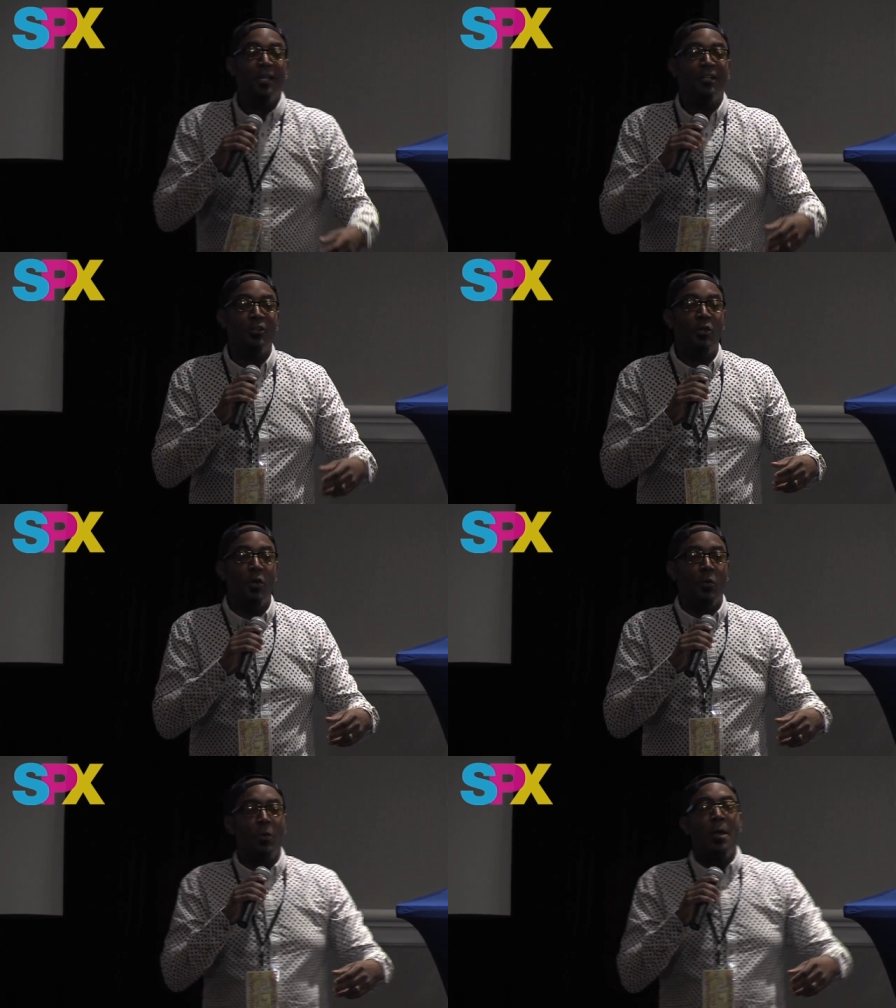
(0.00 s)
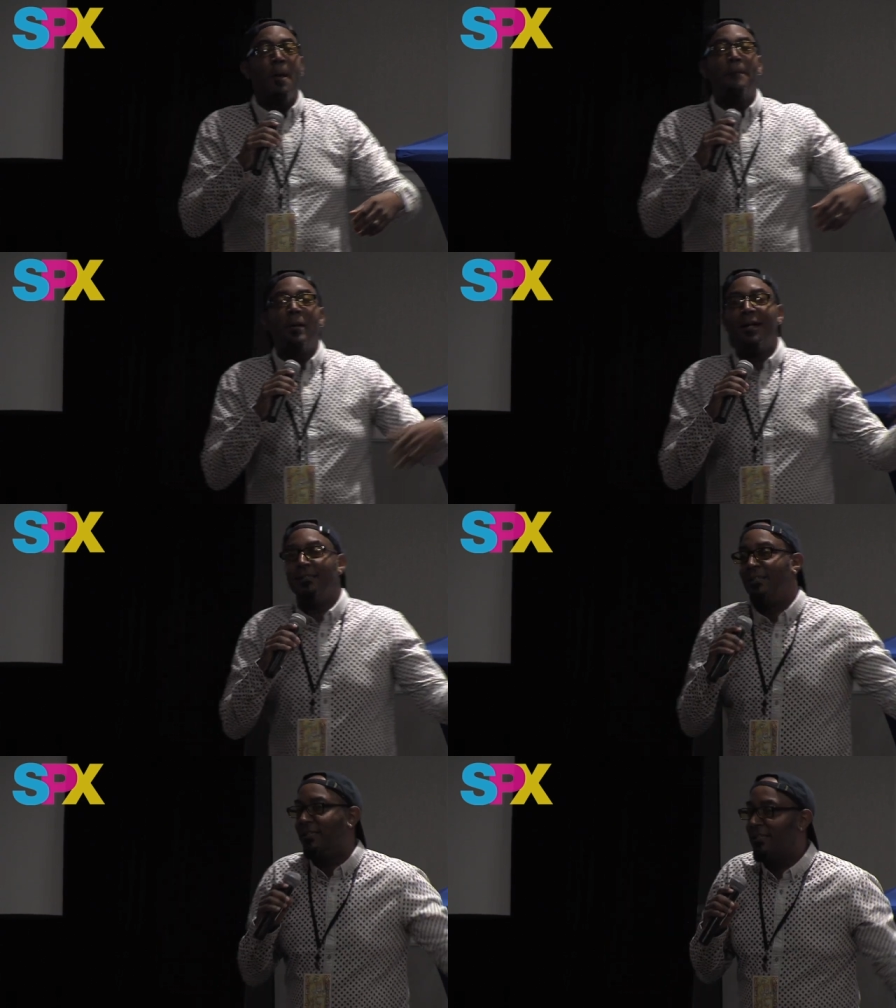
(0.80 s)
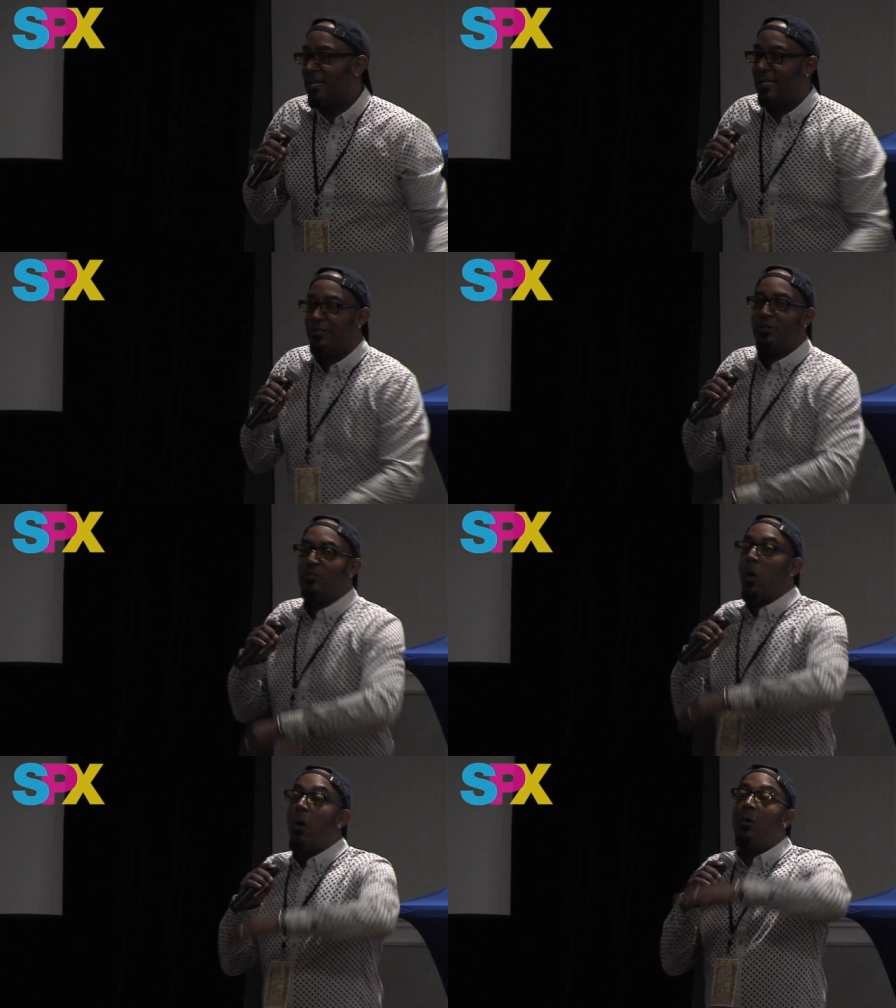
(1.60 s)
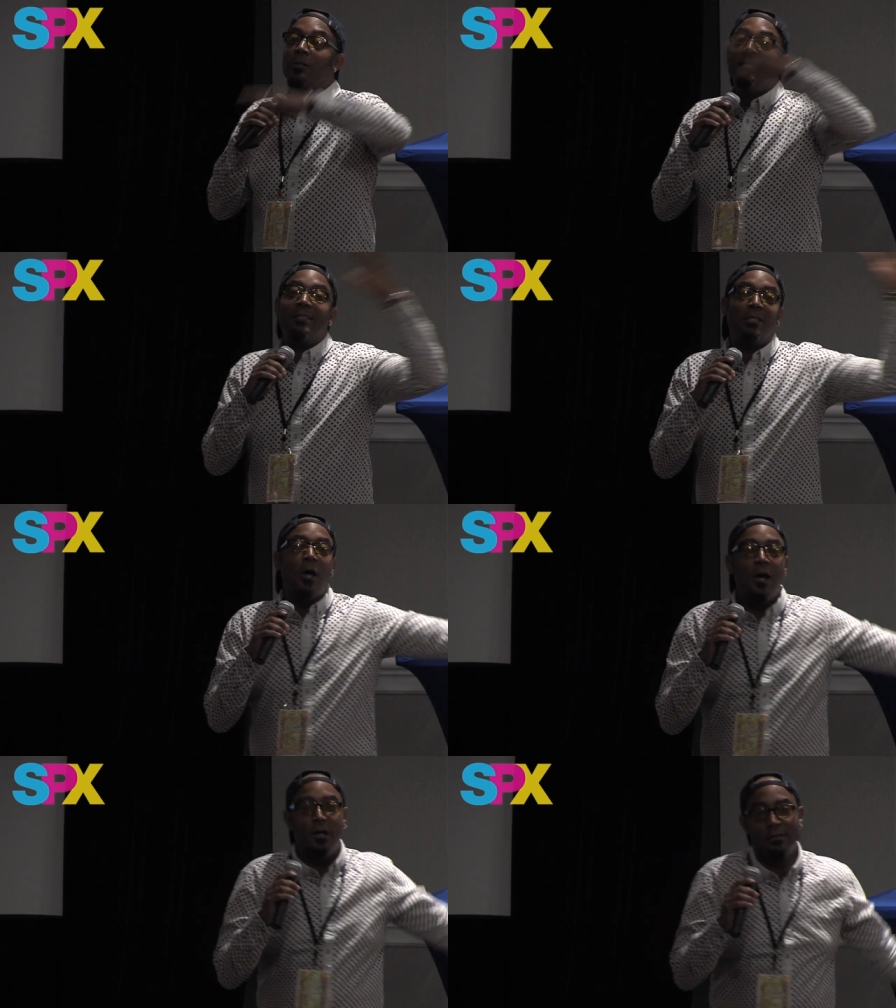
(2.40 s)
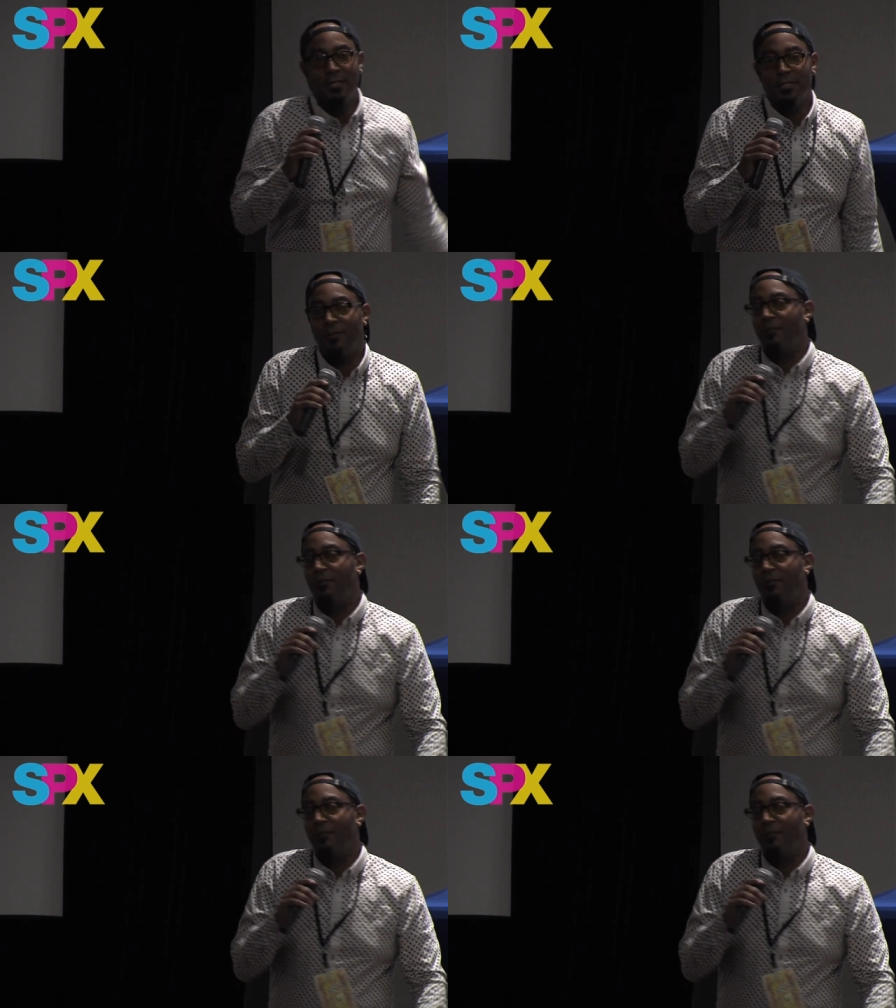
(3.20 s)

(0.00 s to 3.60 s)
you know, but like there's all these laws, like if